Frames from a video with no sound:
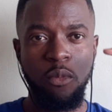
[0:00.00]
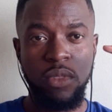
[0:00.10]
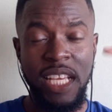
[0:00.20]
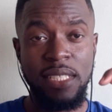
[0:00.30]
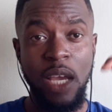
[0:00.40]

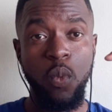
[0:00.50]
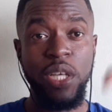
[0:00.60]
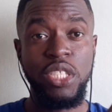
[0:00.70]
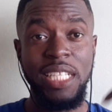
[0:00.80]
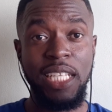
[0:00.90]
things I
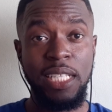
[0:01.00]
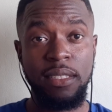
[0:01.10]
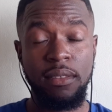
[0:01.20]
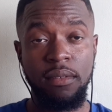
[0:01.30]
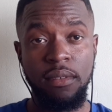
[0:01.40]
wish I
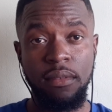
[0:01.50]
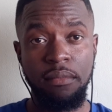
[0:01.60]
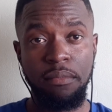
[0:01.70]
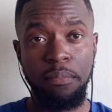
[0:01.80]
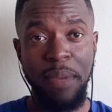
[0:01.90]
did
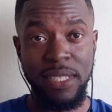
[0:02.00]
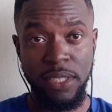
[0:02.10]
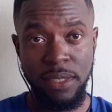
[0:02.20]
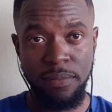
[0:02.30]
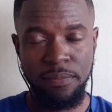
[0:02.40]

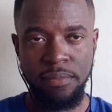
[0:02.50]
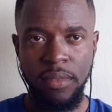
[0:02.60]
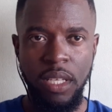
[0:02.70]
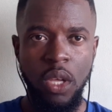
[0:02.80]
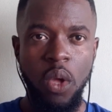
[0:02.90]
better,
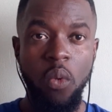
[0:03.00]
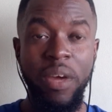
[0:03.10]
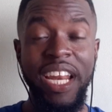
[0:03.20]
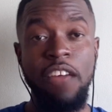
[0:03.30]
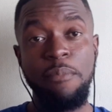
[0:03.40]

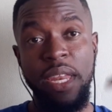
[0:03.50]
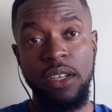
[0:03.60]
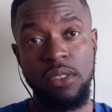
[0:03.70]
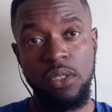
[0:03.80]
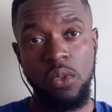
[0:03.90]
when I left
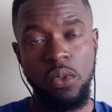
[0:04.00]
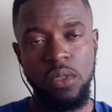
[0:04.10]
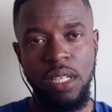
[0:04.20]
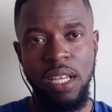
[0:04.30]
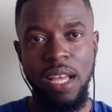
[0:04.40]
medical
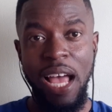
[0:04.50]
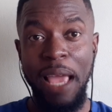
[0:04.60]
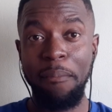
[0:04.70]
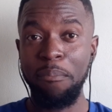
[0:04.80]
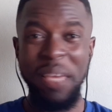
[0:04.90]
school,
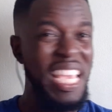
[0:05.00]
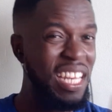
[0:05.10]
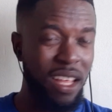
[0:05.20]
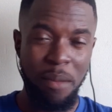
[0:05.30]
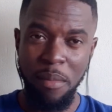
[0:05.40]
I paid a
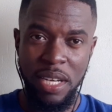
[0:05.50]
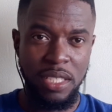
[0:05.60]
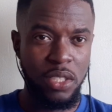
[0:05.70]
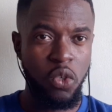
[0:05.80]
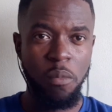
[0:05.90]
lot of money
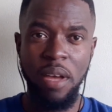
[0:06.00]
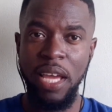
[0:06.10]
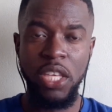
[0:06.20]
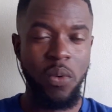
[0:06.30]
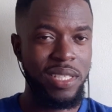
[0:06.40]
to do
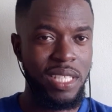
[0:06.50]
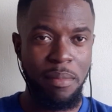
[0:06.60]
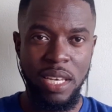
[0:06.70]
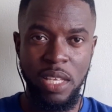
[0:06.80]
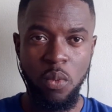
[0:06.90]
my
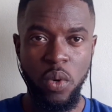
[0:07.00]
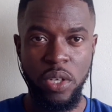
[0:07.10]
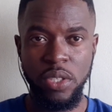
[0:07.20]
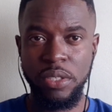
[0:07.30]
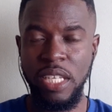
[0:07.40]
USMLE
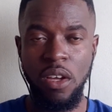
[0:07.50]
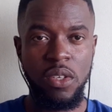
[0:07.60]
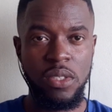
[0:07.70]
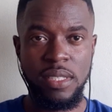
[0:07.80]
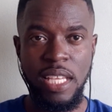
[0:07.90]
World and all
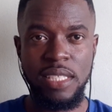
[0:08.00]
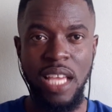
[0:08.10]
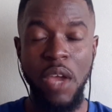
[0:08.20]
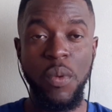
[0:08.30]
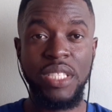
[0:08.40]
those things.
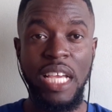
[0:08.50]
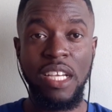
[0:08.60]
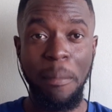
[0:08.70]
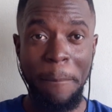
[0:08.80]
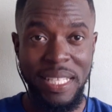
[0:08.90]
I wish I
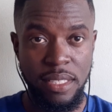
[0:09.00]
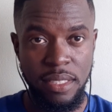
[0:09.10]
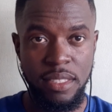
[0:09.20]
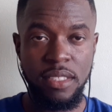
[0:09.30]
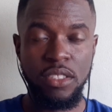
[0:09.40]

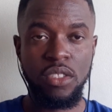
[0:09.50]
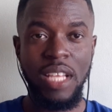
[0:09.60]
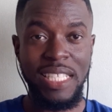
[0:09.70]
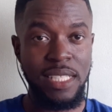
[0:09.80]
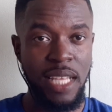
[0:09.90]
committed,
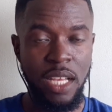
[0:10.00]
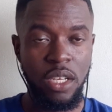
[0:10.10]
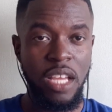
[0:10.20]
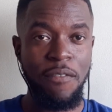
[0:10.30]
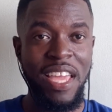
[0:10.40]
as I said,
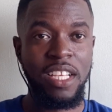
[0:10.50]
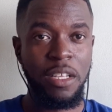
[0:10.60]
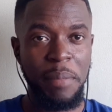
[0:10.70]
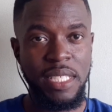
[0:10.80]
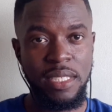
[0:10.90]
if I had
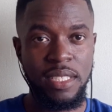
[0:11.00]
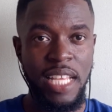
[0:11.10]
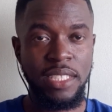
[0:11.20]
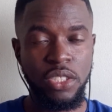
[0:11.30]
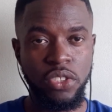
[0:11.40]
committed to
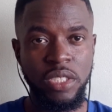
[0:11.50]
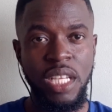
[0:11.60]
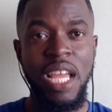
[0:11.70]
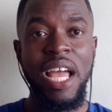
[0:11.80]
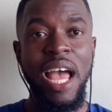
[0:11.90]
dentistry,
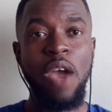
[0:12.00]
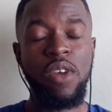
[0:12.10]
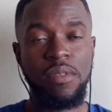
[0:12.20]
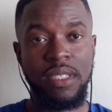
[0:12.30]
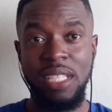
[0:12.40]
I
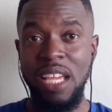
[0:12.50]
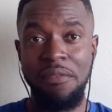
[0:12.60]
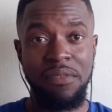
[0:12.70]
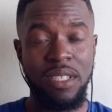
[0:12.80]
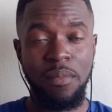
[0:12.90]
would have
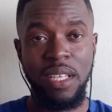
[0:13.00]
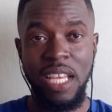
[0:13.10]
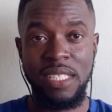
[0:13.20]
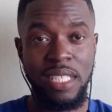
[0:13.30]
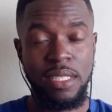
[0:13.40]
saved something
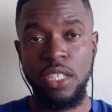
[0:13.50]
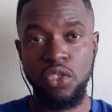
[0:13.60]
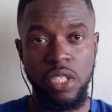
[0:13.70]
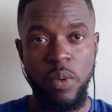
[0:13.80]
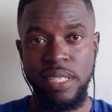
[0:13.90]
like
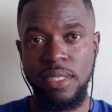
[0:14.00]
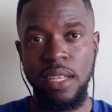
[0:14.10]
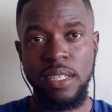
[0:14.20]
$600 US,